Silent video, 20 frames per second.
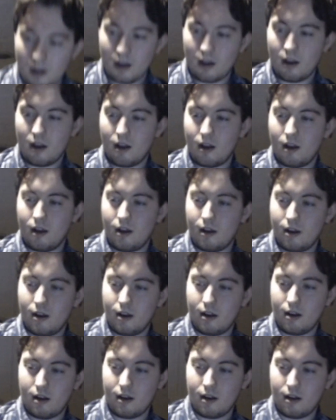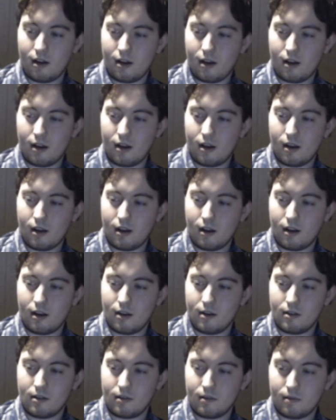
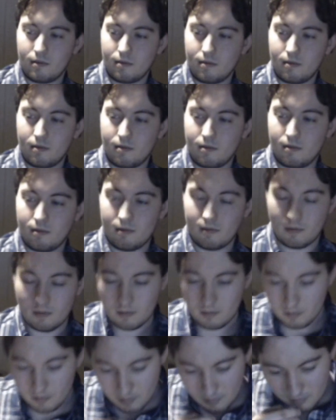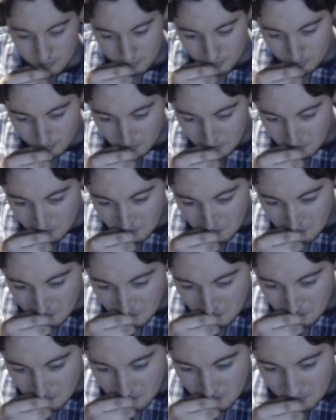
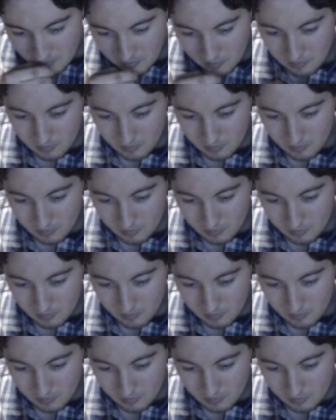(no one is talking)